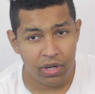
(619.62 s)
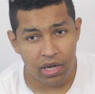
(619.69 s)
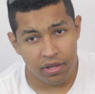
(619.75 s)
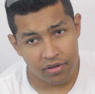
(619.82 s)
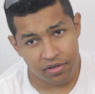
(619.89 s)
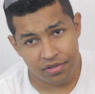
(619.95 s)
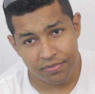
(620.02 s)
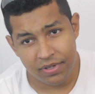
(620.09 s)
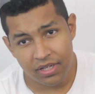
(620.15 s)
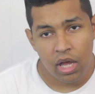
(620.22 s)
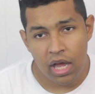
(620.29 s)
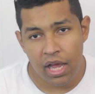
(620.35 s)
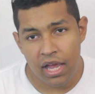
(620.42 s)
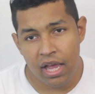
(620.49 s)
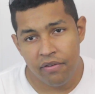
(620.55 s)
bothers me.
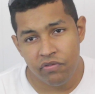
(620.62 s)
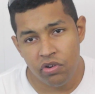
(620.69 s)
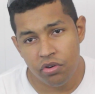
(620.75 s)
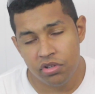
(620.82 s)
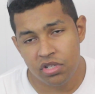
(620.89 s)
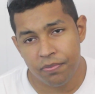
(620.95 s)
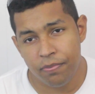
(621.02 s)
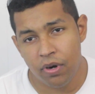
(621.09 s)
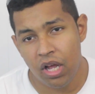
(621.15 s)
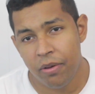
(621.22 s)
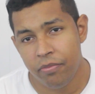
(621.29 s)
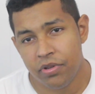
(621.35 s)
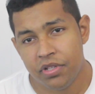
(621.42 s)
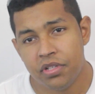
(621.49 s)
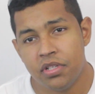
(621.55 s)
I have noticed a
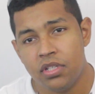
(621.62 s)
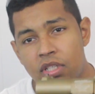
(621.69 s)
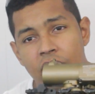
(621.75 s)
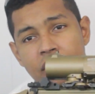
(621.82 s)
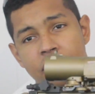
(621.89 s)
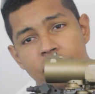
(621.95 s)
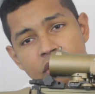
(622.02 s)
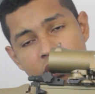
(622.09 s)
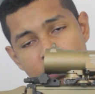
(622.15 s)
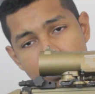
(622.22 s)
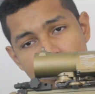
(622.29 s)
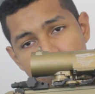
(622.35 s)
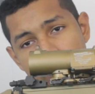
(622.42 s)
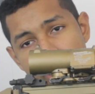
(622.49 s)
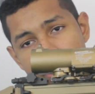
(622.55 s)
problem with the selector
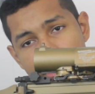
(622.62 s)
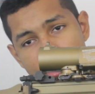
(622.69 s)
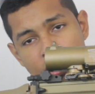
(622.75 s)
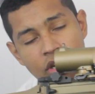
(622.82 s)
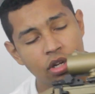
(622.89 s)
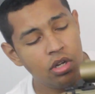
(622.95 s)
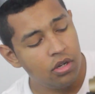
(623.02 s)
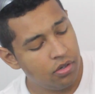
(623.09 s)
switch.